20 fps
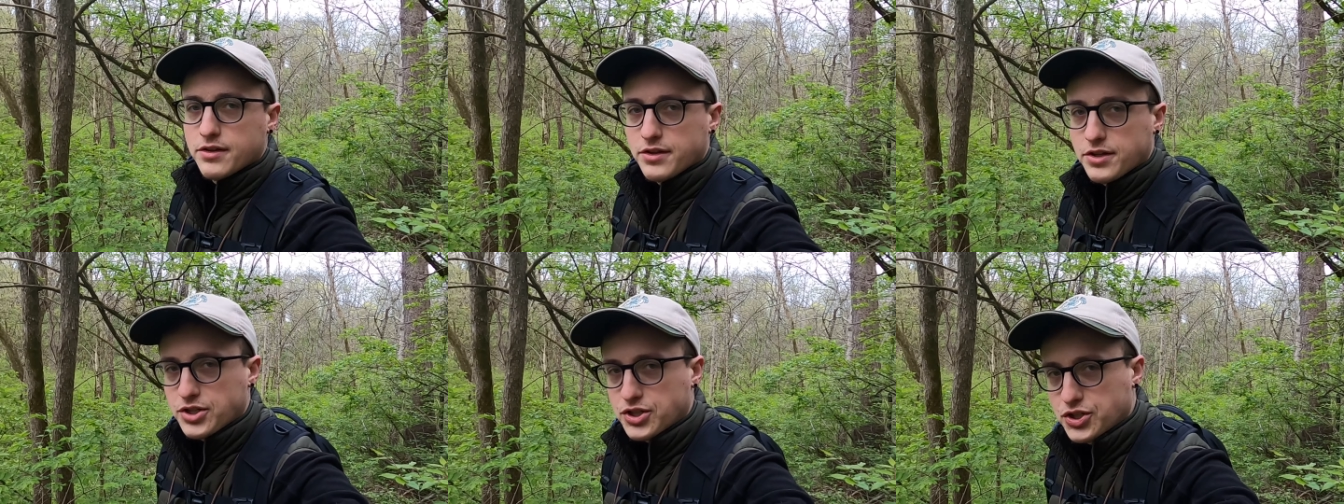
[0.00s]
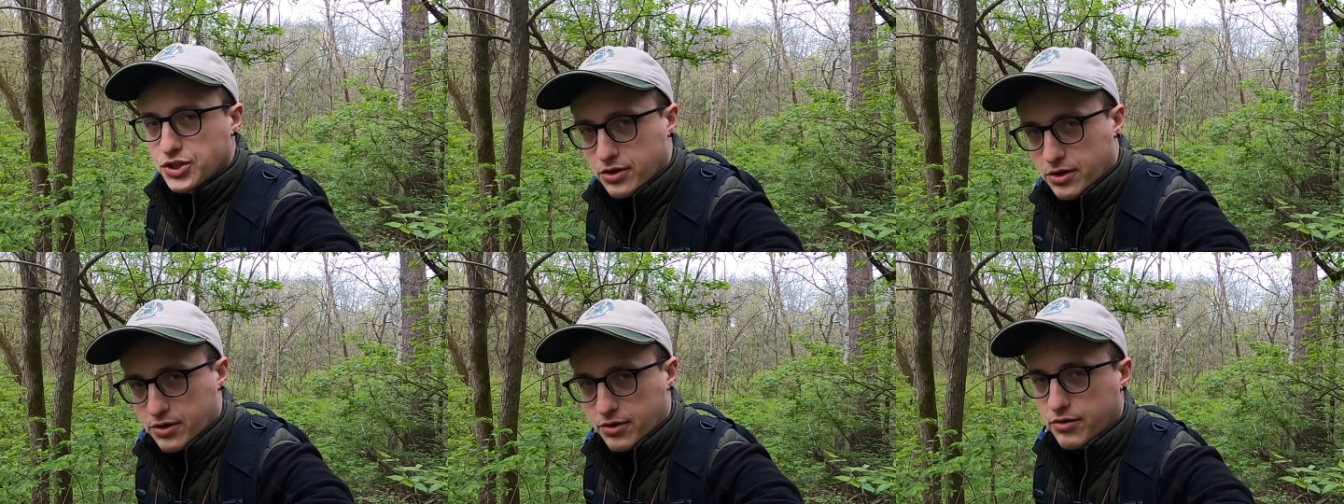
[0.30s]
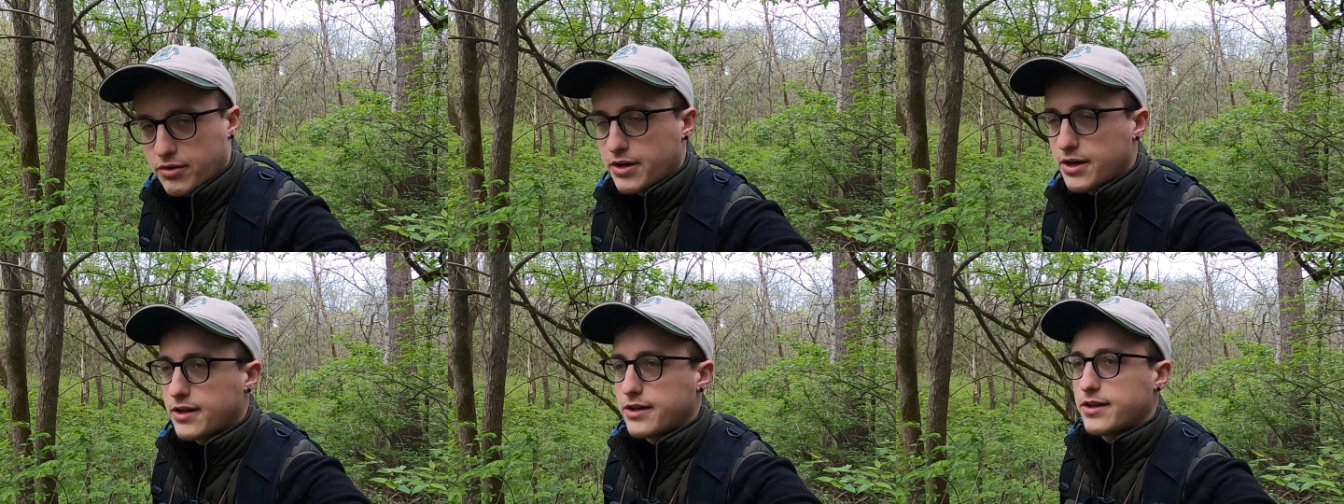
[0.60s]
the Sugar
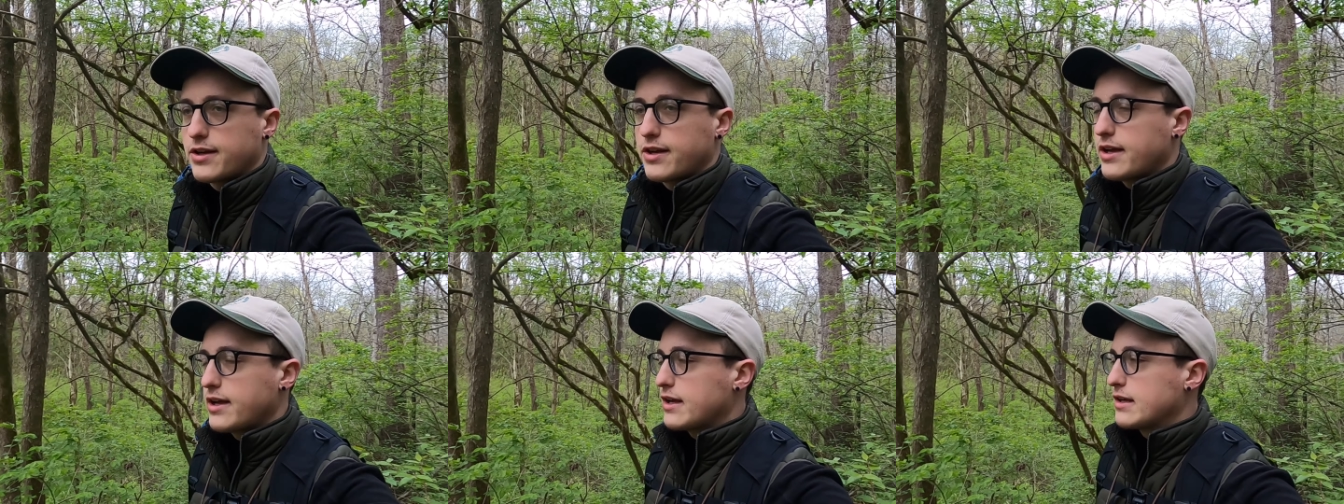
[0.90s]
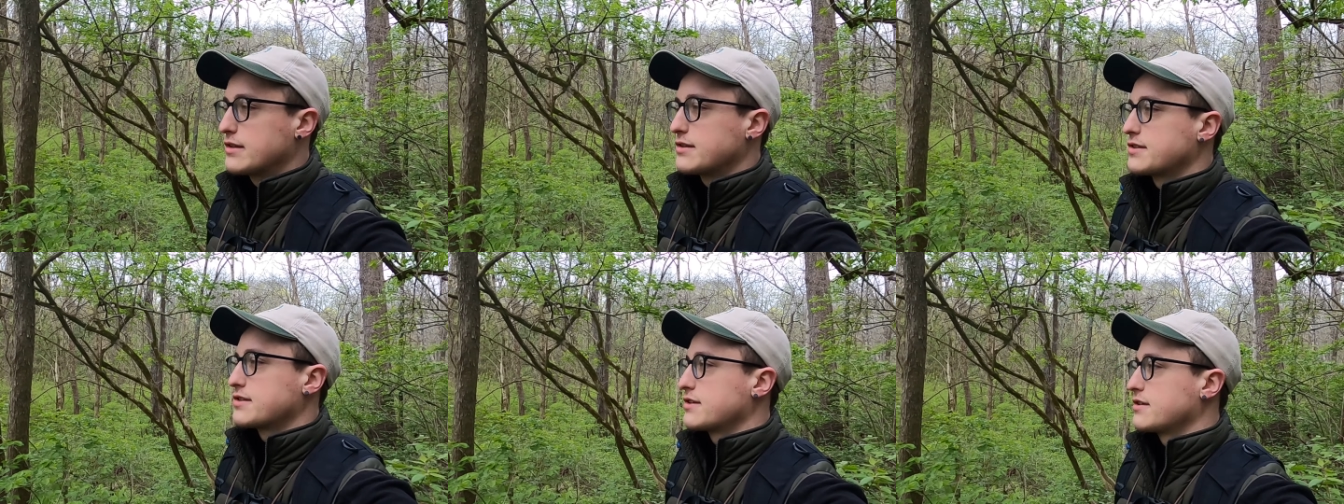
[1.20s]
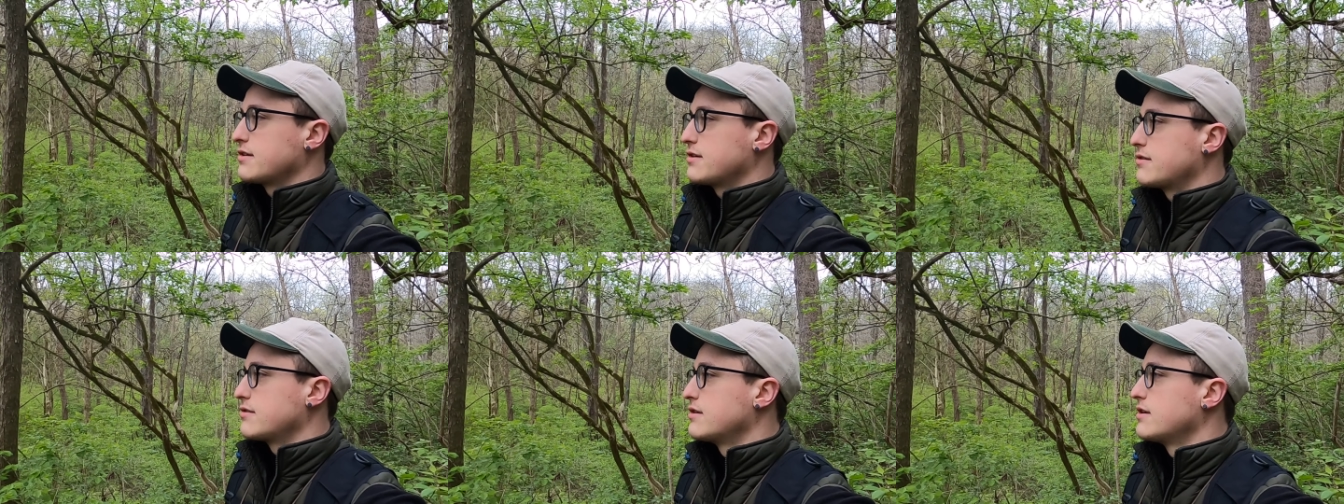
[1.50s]
Creek and
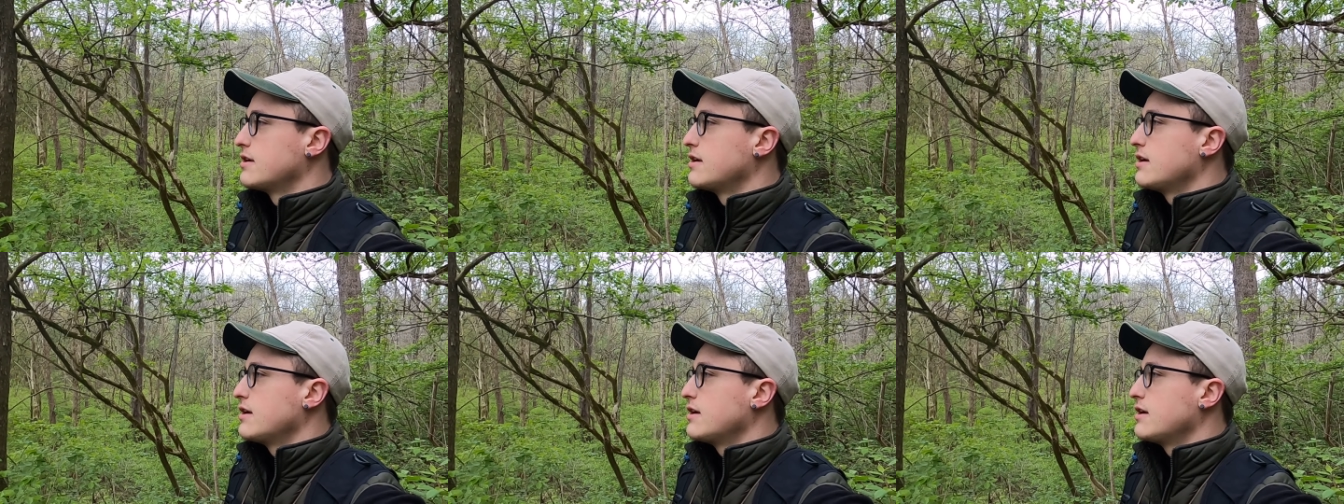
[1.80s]
so